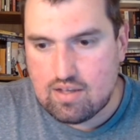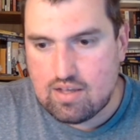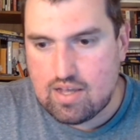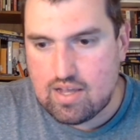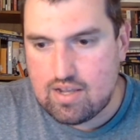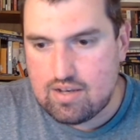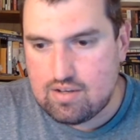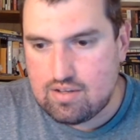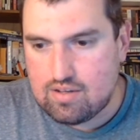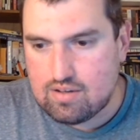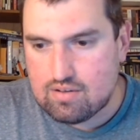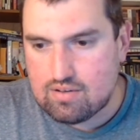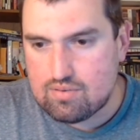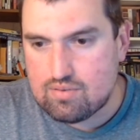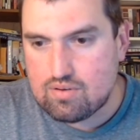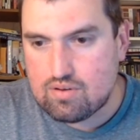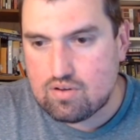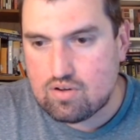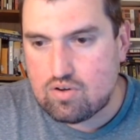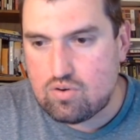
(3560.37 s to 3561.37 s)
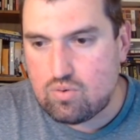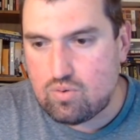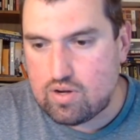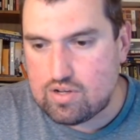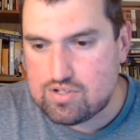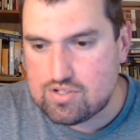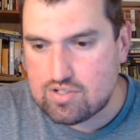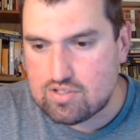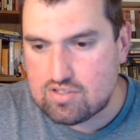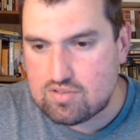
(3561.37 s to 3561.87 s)
Any other
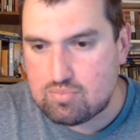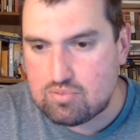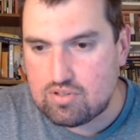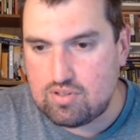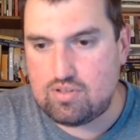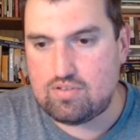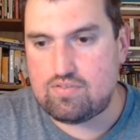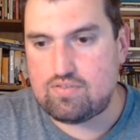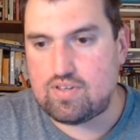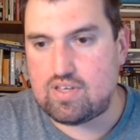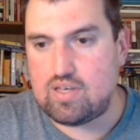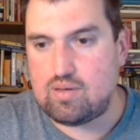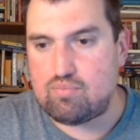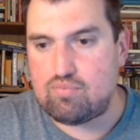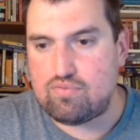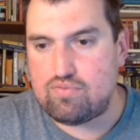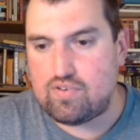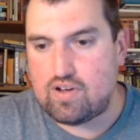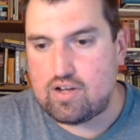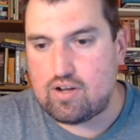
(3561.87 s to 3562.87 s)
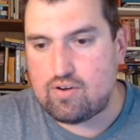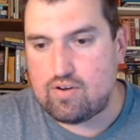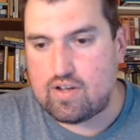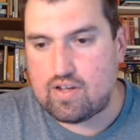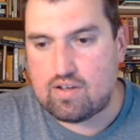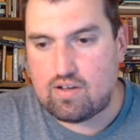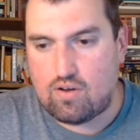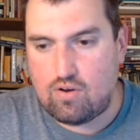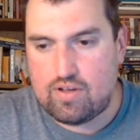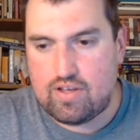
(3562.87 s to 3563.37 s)
questions, please keep
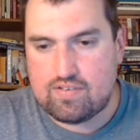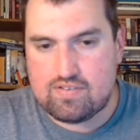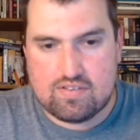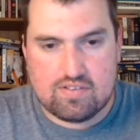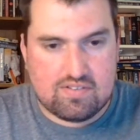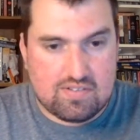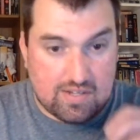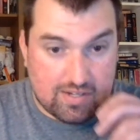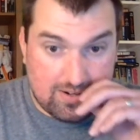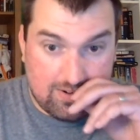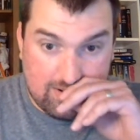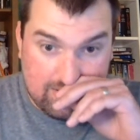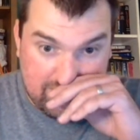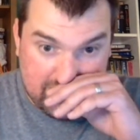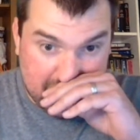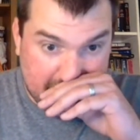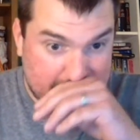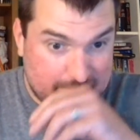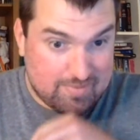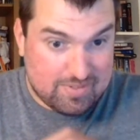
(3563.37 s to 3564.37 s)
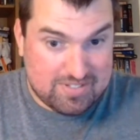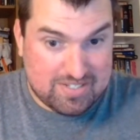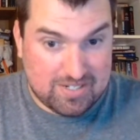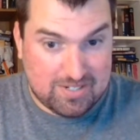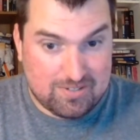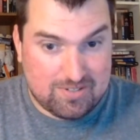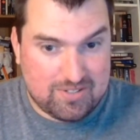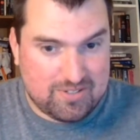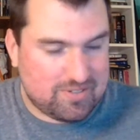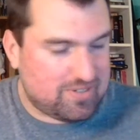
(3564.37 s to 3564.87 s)
firing. Oh, yes, the sticker. I finally got my
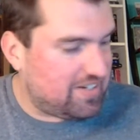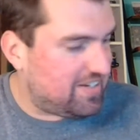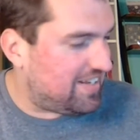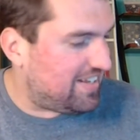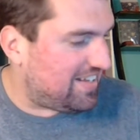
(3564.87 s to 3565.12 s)
sticker too.